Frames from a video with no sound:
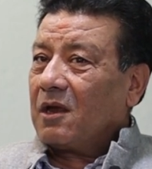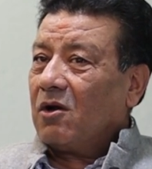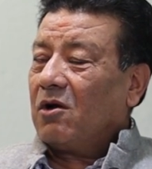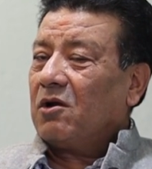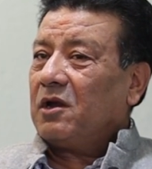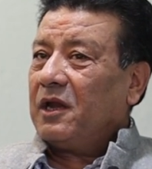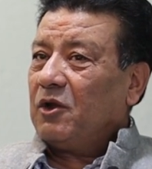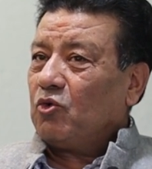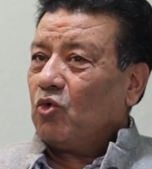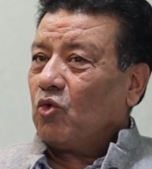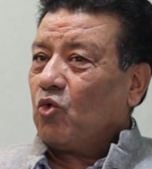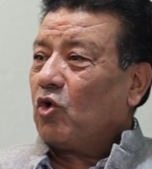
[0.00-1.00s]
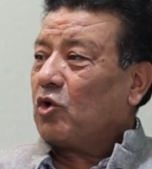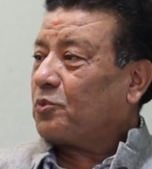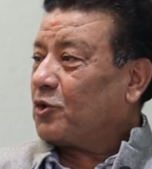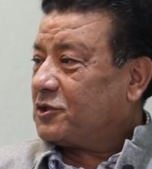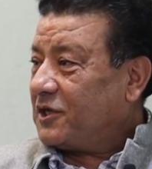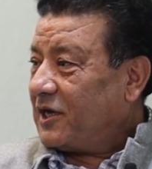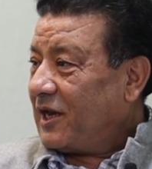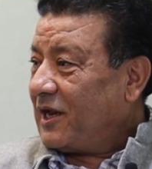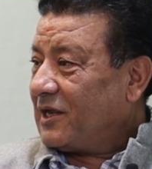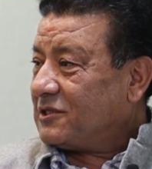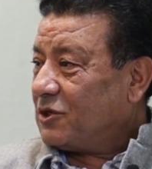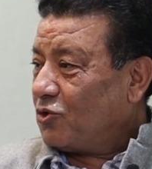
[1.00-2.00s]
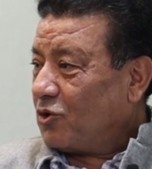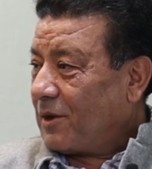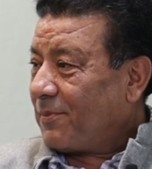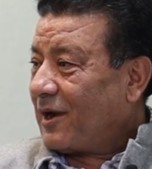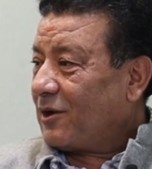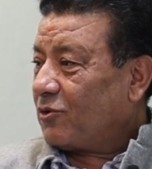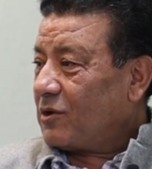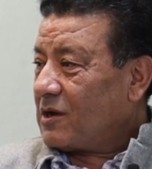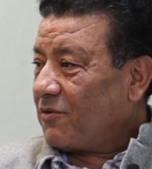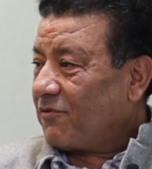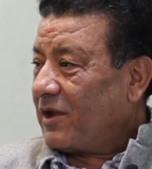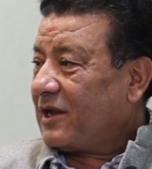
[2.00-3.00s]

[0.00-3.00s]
gone into court proceedings. You know, Nepal Tourism.